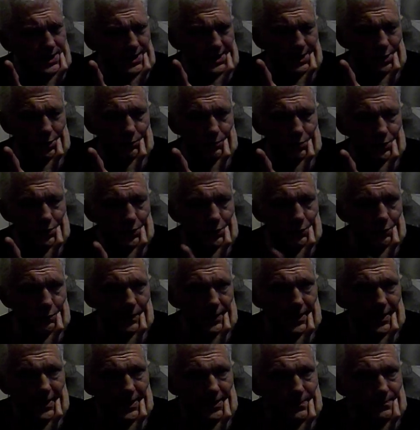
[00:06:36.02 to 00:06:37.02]
get that on
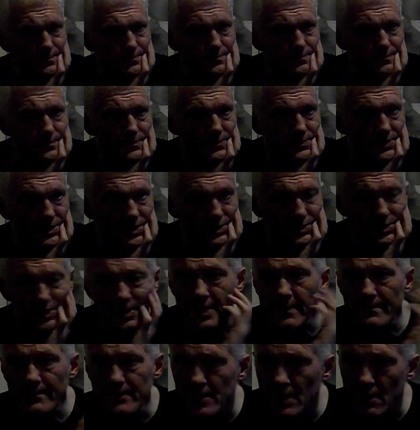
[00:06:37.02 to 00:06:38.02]
Blu-ray.
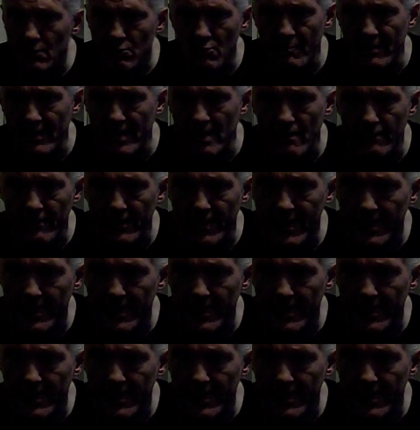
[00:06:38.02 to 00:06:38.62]
Didn't even know about